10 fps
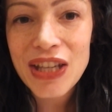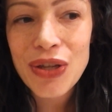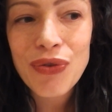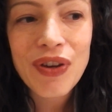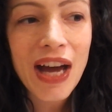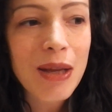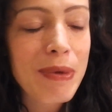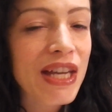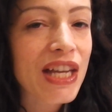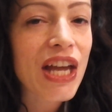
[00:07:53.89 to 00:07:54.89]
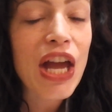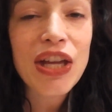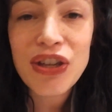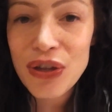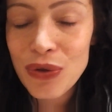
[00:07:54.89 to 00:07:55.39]
You've got to be
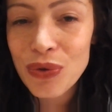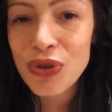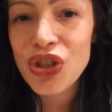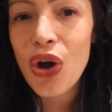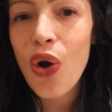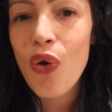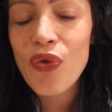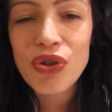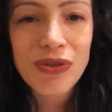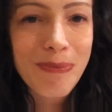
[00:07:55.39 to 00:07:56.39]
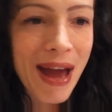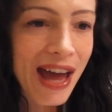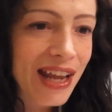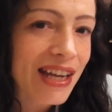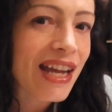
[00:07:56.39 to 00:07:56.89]
huge, over
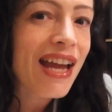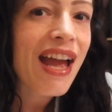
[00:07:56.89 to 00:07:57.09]
dramatic,